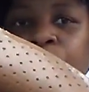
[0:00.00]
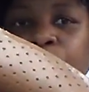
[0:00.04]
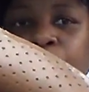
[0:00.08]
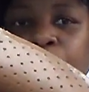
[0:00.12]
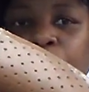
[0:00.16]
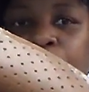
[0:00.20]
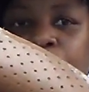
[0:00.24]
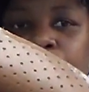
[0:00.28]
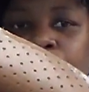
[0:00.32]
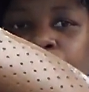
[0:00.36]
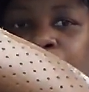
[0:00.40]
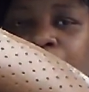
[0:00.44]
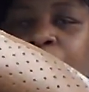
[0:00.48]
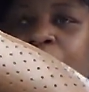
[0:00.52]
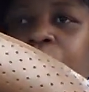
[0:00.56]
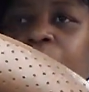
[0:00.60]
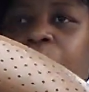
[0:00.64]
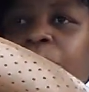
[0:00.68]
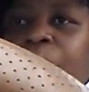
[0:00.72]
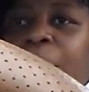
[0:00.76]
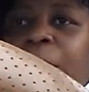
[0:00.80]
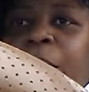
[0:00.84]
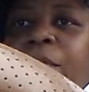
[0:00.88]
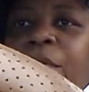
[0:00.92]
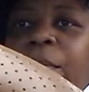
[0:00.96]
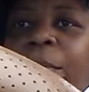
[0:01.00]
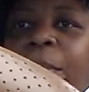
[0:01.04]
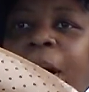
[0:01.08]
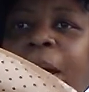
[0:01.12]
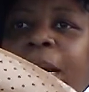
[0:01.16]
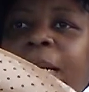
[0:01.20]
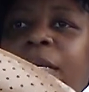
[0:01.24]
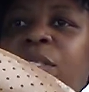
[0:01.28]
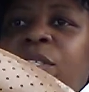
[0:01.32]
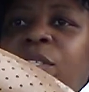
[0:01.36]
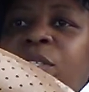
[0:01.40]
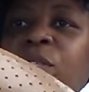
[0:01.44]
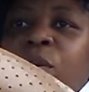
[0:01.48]
all right hope
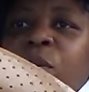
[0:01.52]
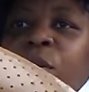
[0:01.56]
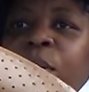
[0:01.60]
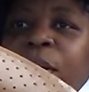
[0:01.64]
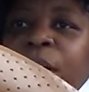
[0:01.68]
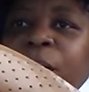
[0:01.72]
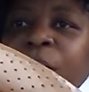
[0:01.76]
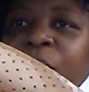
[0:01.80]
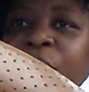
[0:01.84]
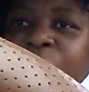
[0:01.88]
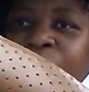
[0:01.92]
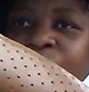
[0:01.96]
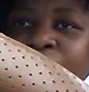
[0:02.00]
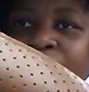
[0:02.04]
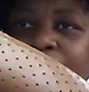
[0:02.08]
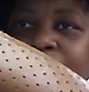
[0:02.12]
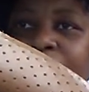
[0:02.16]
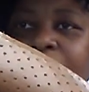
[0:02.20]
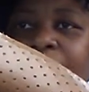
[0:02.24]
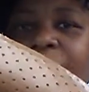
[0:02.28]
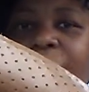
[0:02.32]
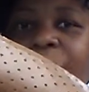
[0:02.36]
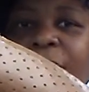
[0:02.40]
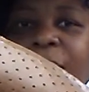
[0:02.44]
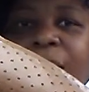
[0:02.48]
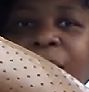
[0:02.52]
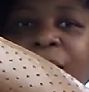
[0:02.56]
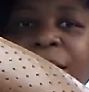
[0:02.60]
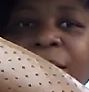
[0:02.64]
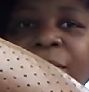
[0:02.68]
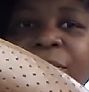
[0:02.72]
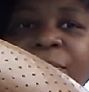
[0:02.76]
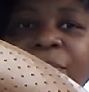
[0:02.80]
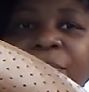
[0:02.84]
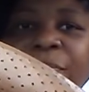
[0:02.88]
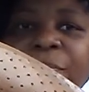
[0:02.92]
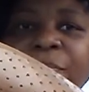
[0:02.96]
everybody's doing fine